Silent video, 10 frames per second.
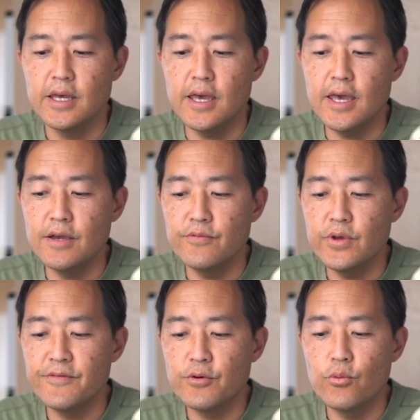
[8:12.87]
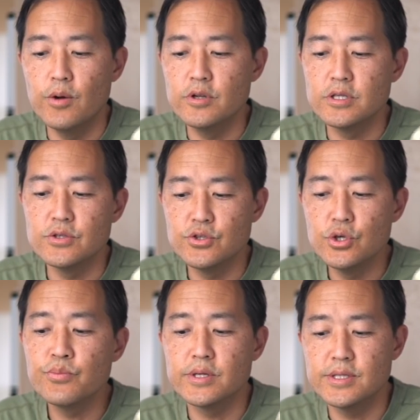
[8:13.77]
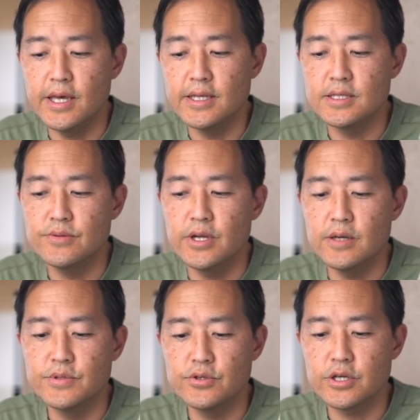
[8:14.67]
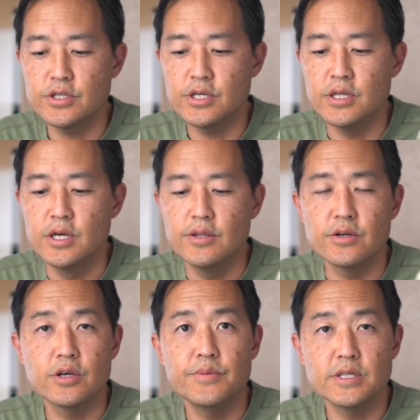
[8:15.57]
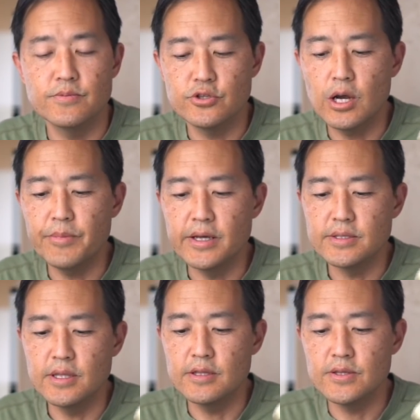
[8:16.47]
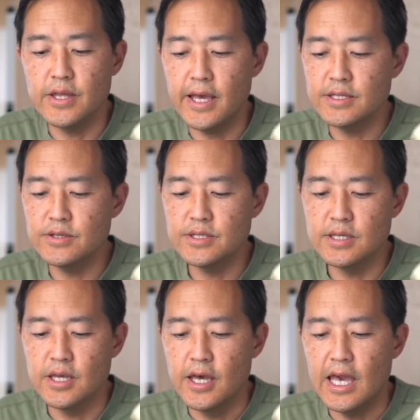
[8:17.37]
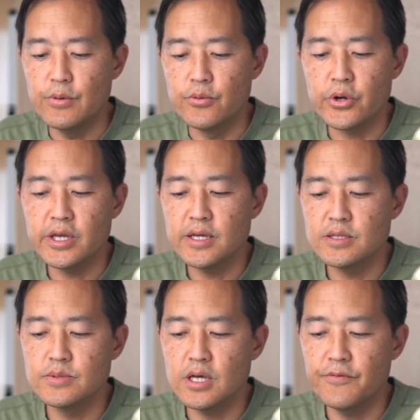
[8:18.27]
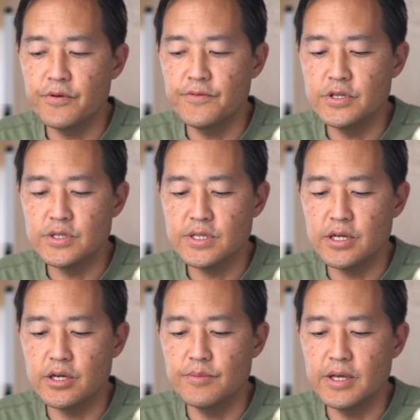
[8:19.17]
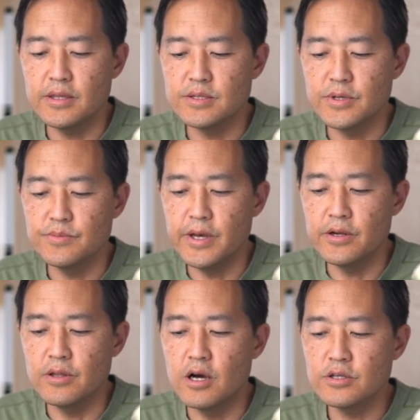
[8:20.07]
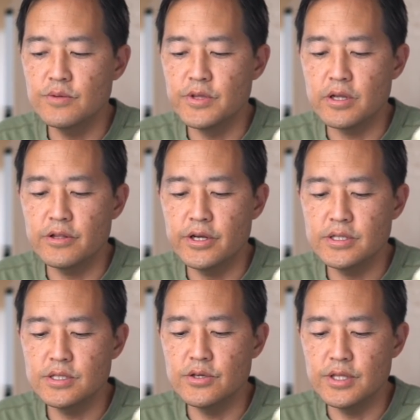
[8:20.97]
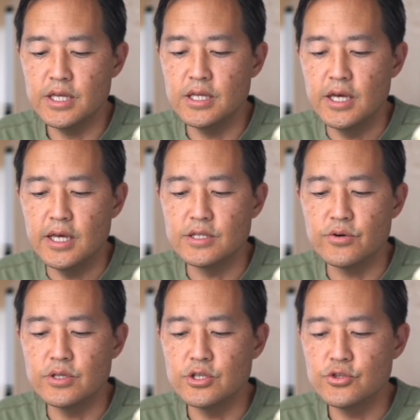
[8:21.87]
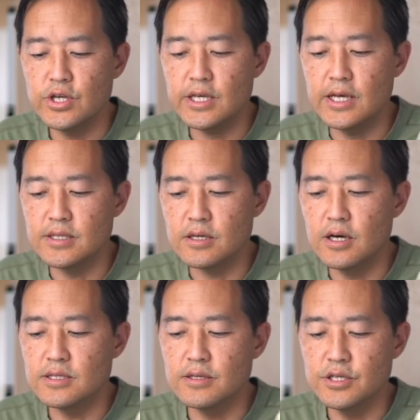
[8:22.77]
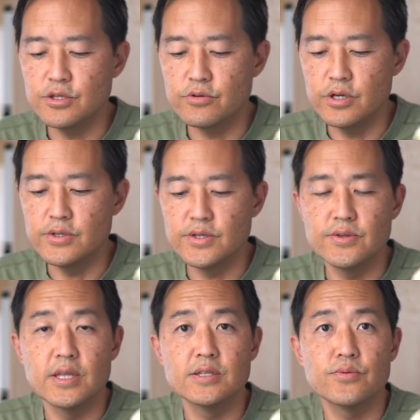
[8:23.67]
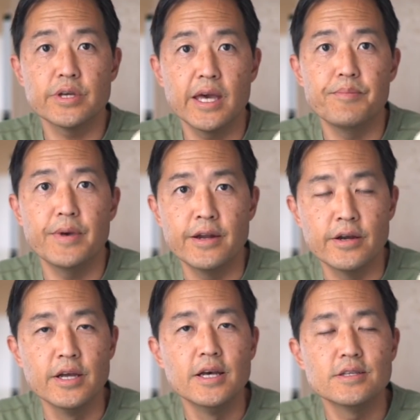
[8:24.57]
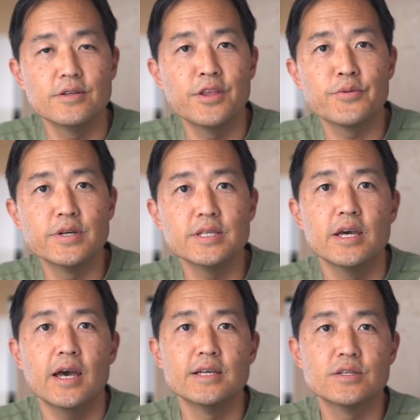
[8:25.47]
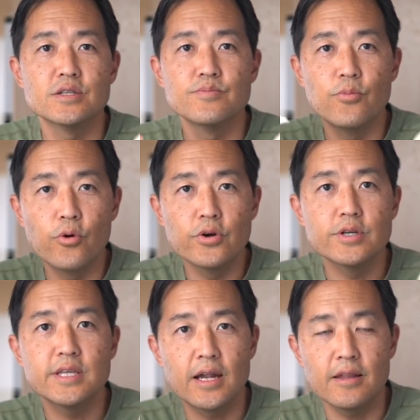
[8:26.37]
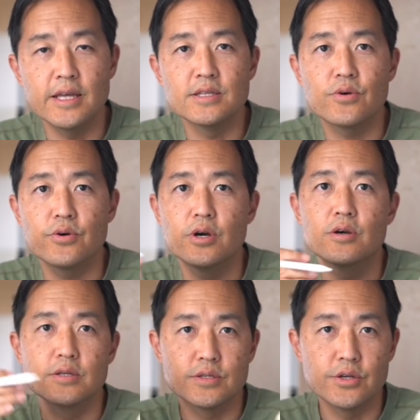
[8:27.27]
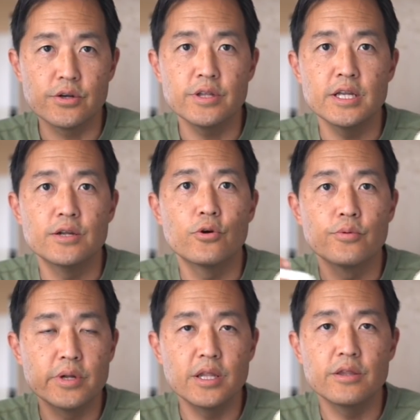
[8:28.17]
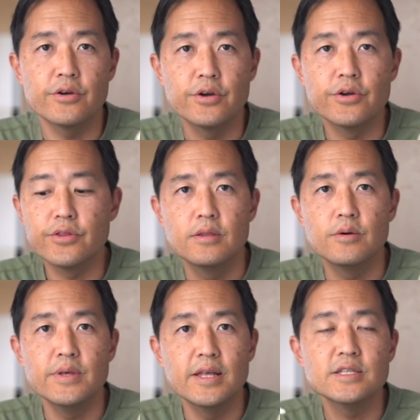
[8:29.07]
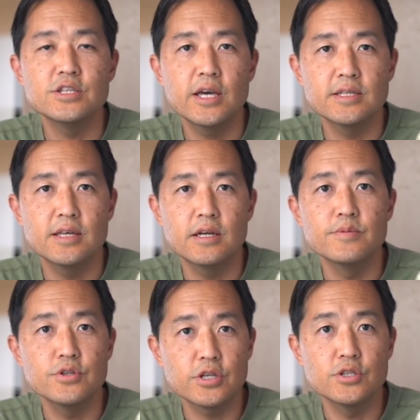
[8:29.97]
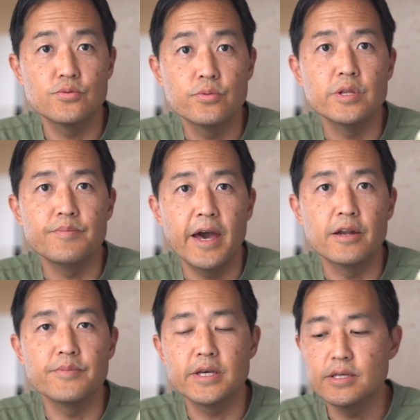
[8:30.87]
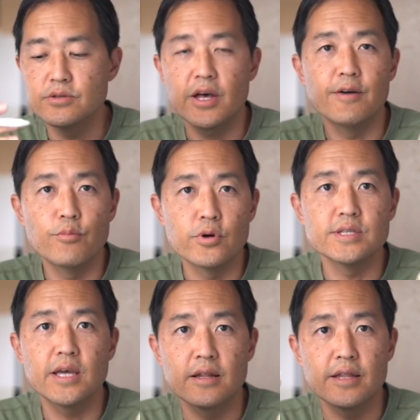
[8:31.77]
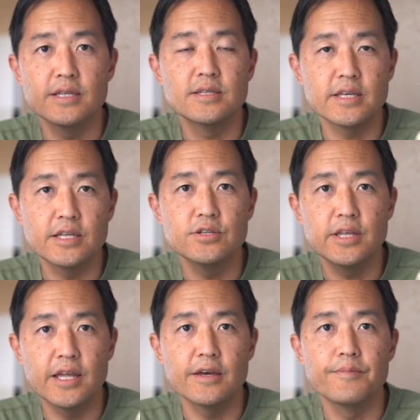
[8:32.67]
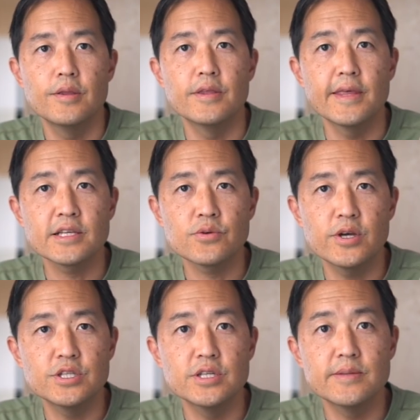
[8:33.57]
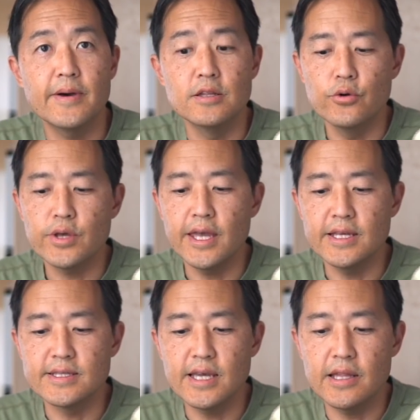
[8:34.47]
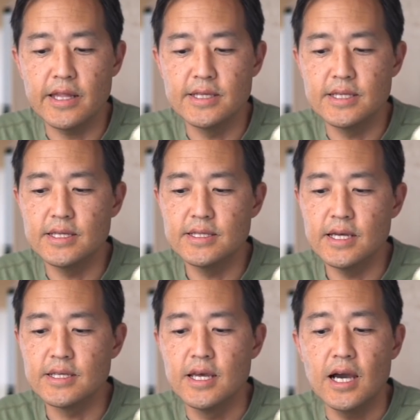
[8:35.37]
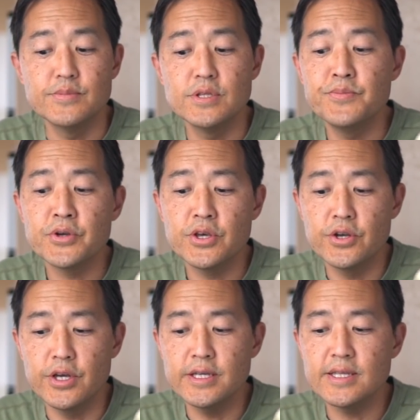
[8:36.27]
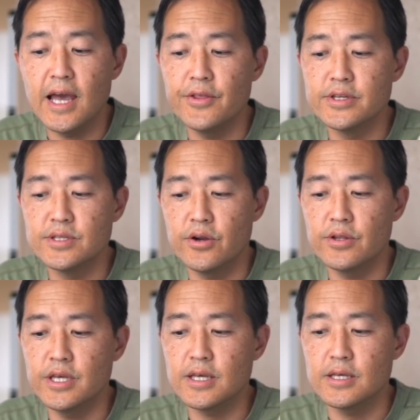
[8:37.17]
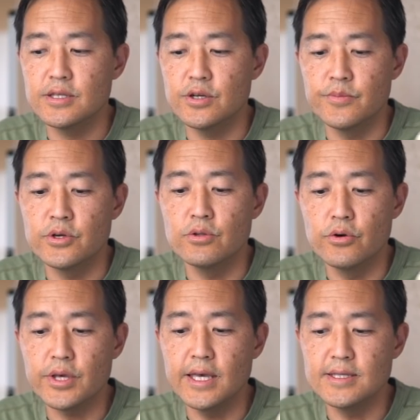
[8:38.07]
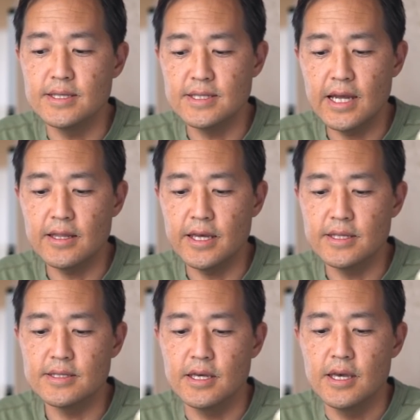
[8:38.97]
hey, if we have a 1 to 2% right obstruction, there could be some dropouts. And so the answer says, hey, we're working on some software features that are going to make this much better. Long-term, the clearance you'll need is going to shrink as the constellation grows. So this will get better. So in other words, as there's more satellites circling and orbiting the Earth, there'll be less chance that obstructions will really matter because you'll have more satellites to get you data. The next question is about locating satellites, and it says, I'm super curious how the Starlink terminal locates the satellites.